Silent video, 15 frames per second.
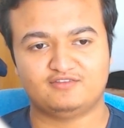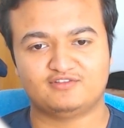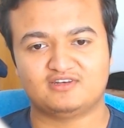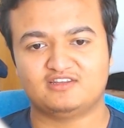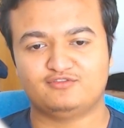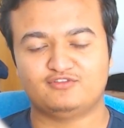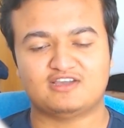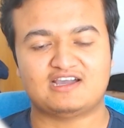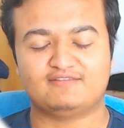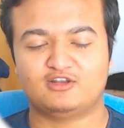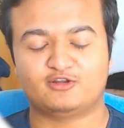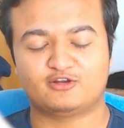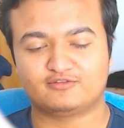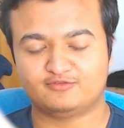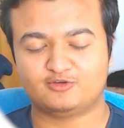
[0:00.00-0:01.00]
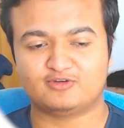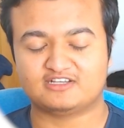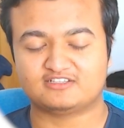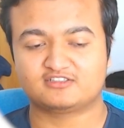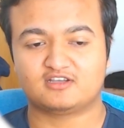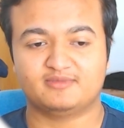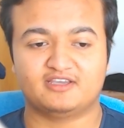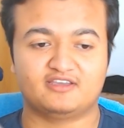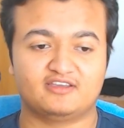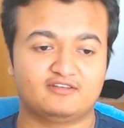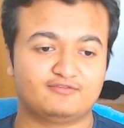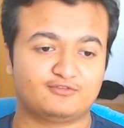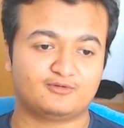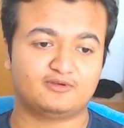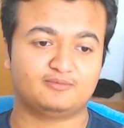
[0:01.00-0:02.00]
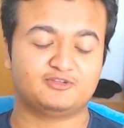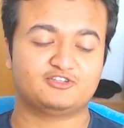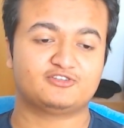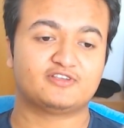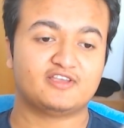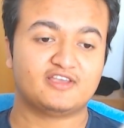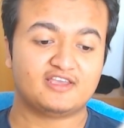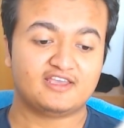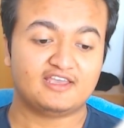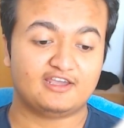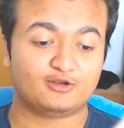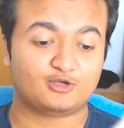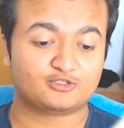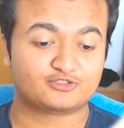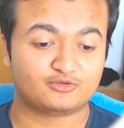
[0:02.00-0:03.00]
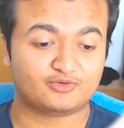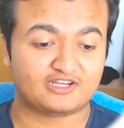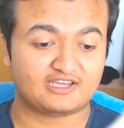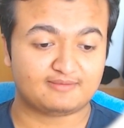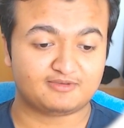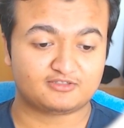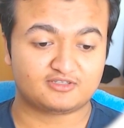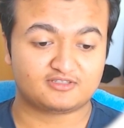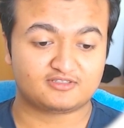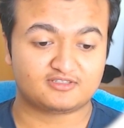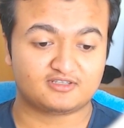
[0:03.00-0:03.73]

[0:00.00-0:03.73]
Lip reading: if you have a lot of requests coming in for images. And also what happens is